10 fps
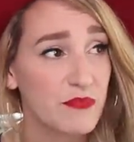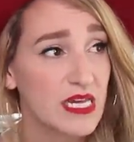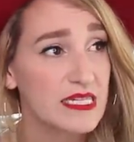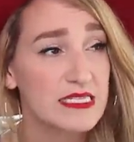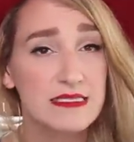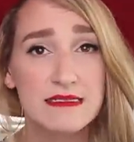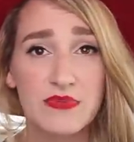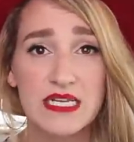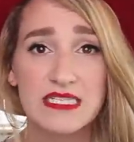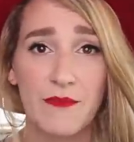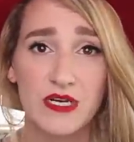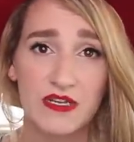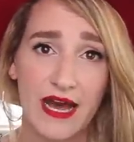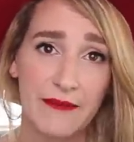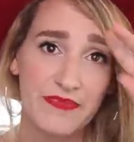Please, please someone
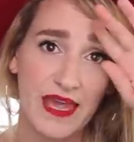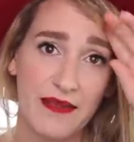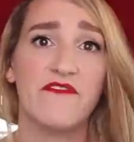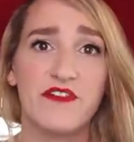do that, okay?